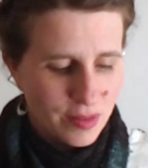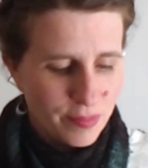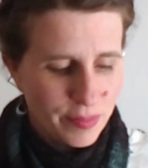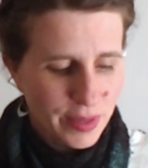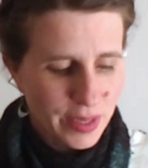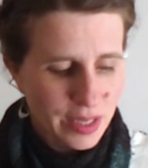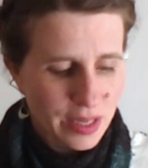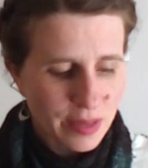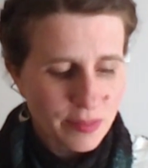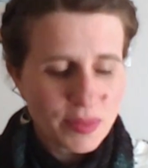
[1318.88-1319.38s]

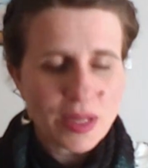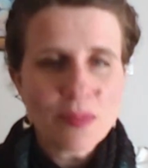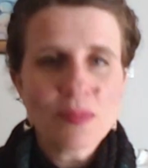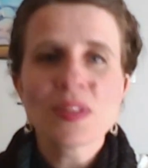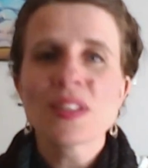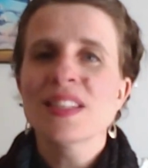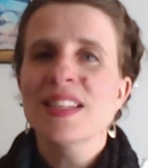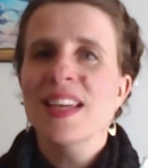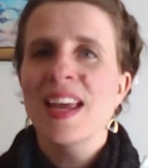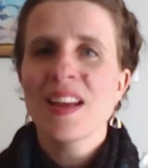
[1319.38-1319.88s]
but I'm
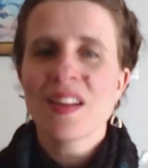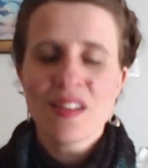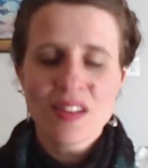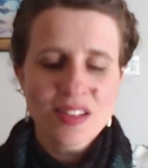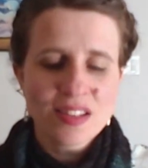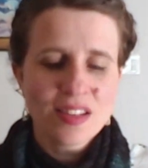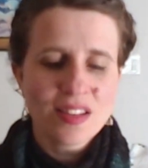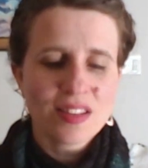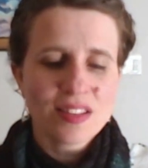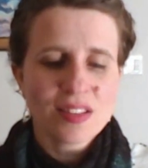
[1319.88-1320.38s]
tempted to hang
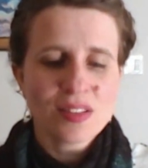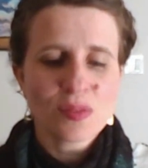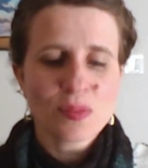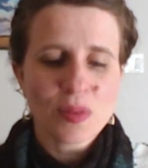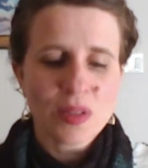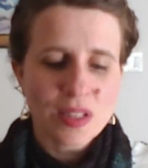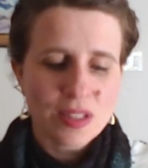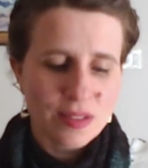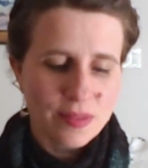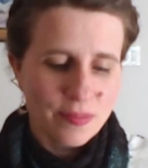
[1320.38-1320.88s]
on to this
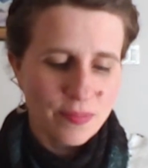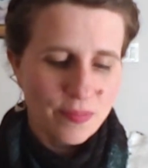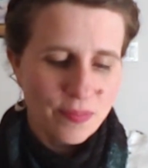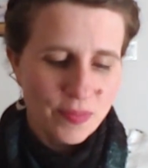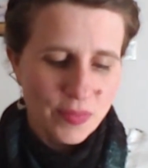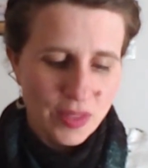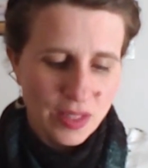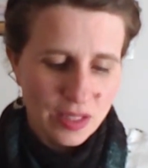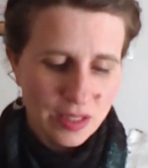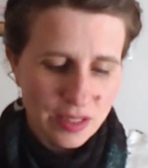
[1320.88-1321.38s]
one.
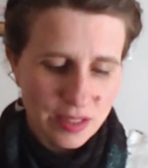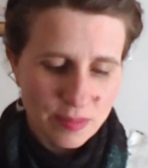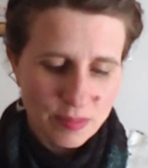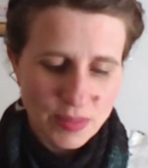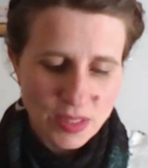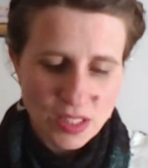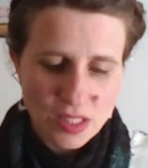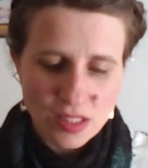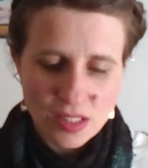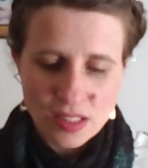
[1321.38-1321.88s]

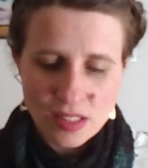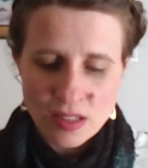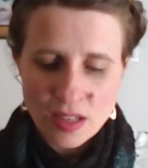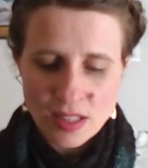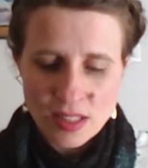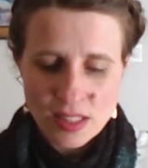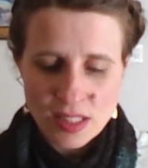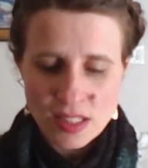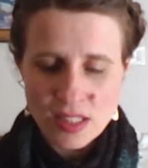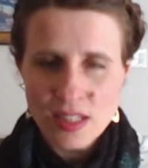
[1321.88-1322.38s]
It's just
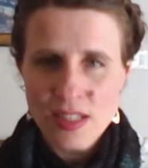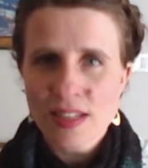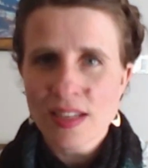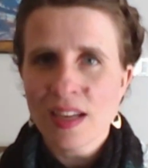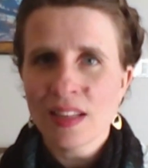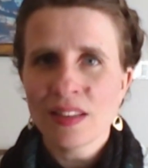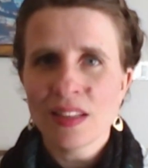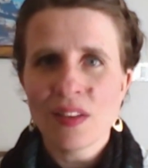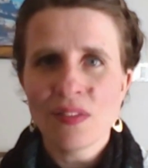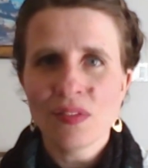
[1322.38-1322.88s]
got such
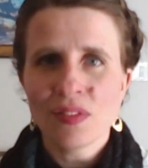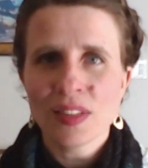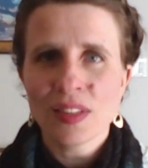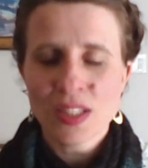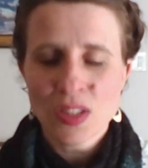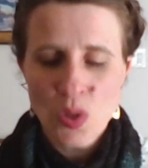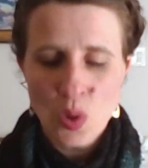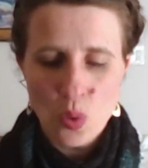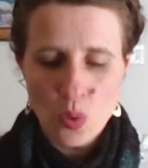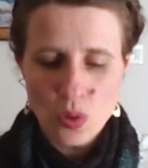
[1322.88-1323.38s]
a
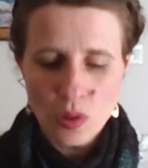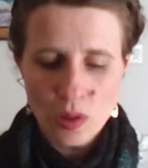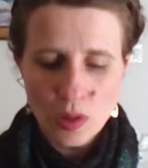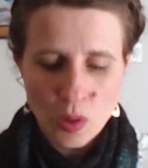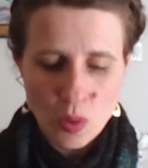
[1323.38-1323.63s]
lovely tonal